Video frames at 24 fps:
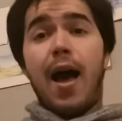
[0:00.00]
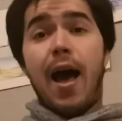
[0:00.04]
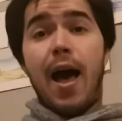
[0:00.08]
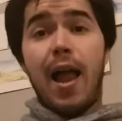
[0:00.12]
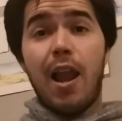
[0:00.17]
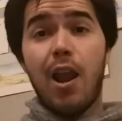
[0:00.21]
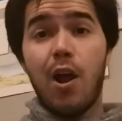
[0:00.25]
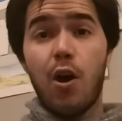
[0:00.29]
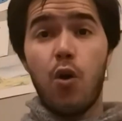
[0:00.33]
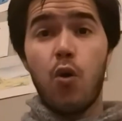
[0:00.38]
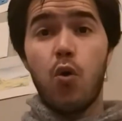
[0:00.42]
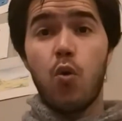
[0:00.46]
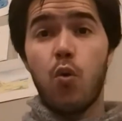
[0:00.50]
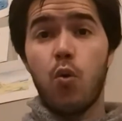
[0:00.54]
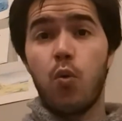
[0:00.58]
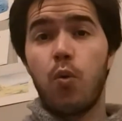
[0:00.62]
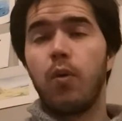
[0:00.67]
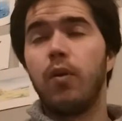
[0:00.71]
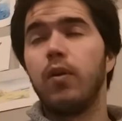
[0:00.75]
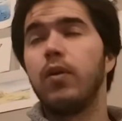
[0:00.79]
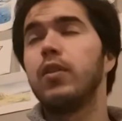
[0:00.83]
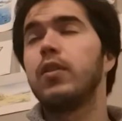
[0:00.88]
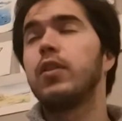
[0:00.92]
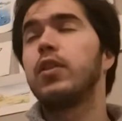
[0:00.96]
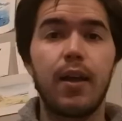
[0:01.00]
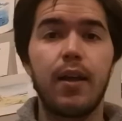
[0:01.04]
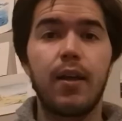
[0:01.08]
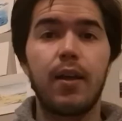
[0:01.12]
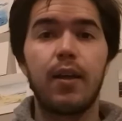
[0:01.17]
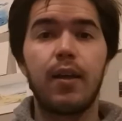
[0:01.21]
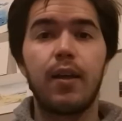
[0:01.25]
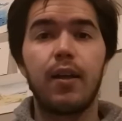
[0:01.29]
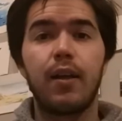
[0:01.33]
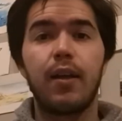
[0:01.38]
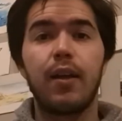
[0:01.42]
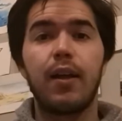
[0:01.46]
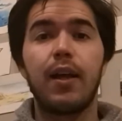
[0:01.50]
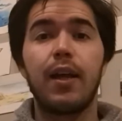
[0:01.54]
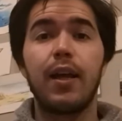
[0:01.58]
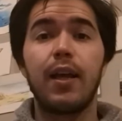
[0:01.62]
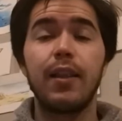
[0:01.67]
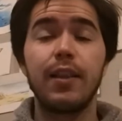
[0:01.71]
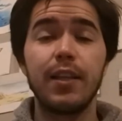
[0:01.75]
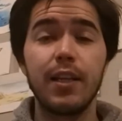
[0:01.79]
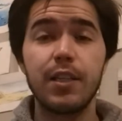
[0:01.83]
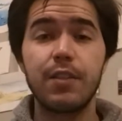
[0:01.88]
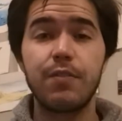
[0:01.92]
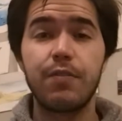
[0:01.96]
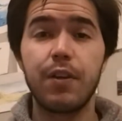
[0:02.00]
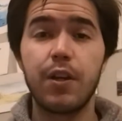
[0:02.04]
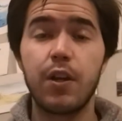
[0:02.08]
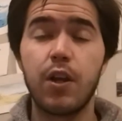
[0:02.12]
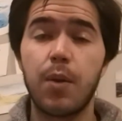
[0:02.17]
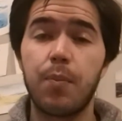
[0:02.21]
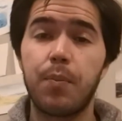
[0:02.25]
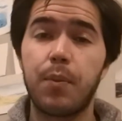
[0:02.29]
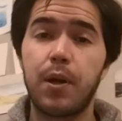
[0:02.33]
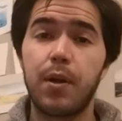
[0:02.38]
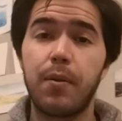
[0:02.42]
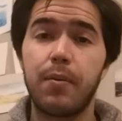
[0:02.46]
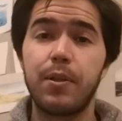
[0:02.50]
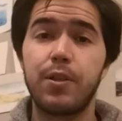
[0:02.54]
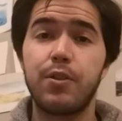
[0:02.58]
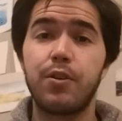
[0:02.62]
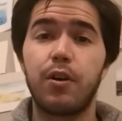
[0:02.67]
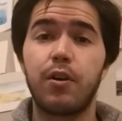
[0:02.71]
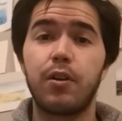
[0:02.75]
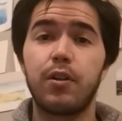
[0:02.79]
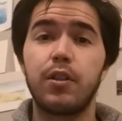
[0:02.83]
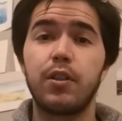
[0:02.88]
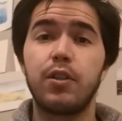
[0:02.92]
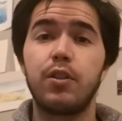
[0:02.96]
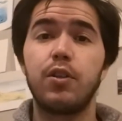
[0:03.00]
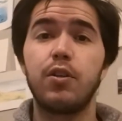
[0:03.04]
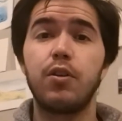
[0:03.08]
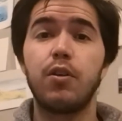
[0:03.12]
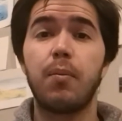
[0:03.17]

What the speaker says: Hello! In this video I'm going to be talking to